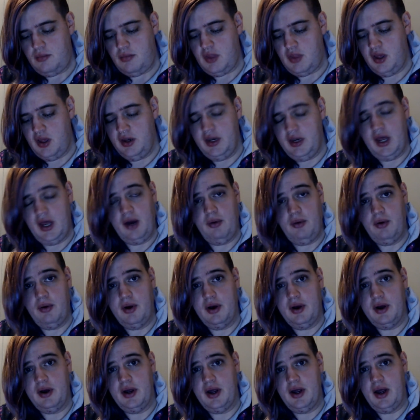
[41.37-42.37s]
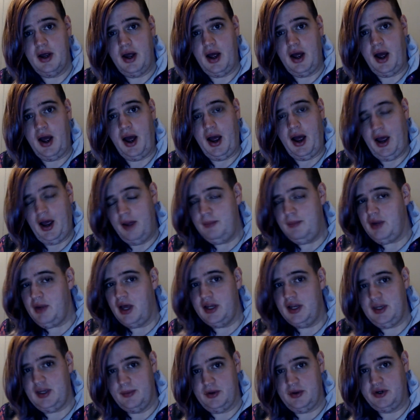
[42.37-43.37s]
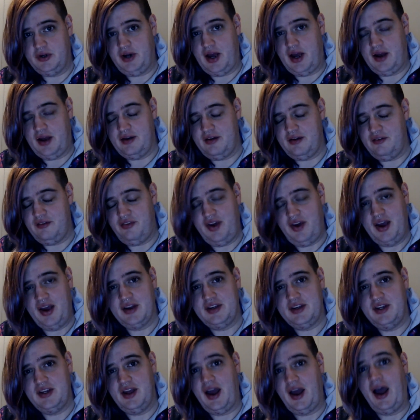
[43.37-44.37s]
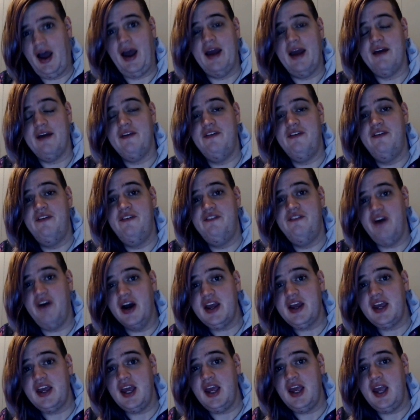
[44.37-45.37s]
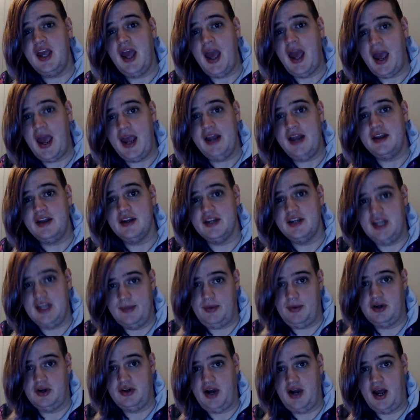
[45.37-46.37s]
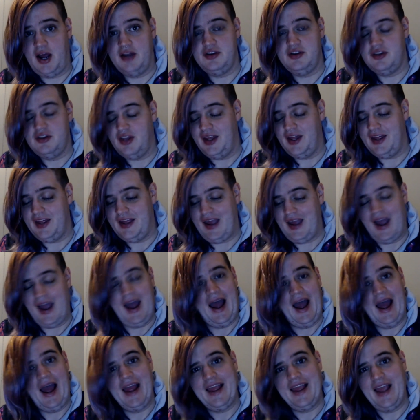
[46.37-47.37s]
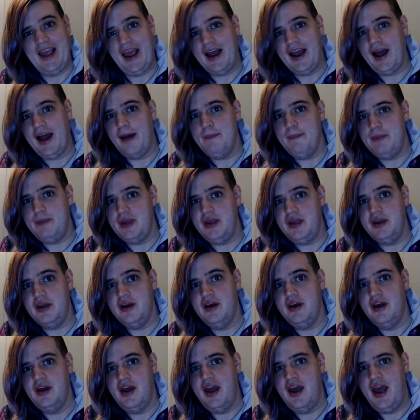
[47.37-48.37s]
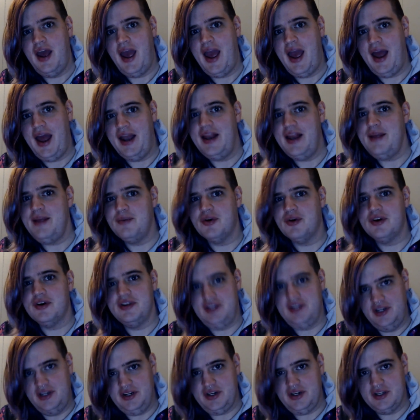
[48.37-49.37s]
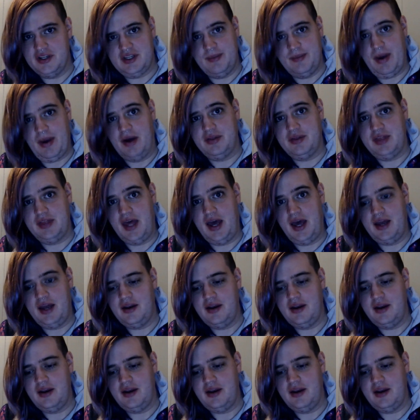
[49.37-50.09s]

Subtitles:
Now, I'm not a Democrat. In fact, I fucking hate Democrats. Like, I cannot be any more serious about that.